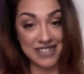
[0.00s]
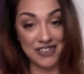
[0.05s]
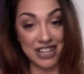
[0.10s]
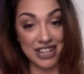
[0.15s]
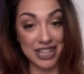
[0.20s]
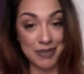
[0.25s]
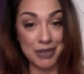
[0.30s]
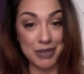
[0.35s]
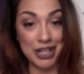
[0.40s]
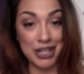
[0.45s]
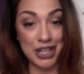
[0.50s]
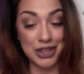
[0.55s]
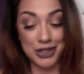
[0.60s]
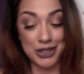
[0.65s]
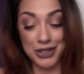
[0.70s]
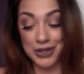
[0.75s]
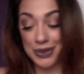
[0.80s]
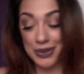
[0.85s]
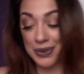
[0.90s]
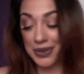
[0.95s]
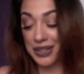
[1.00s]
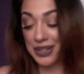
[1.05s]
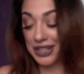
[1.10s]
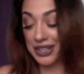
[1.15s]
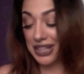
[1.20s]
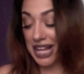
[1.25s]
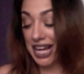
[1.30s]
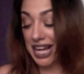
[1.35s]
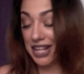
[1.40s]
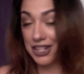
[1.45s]
Finally made it through the
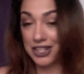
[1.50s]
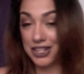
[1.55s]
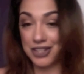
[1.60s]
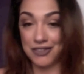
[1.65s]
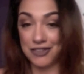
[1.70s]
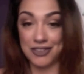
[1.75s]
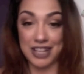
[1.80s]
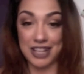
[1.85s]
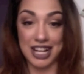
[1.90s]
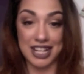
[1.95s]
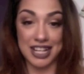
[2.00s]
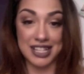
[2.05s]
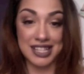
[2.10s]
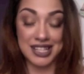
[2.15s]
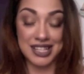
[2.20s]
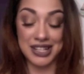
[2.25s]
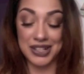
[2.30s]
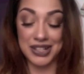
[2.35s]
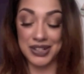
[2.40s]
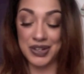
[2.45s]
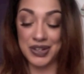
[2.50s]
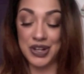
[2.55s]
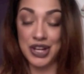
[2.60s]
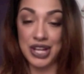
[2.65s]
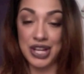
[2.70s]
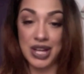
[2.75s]
lash fiasco.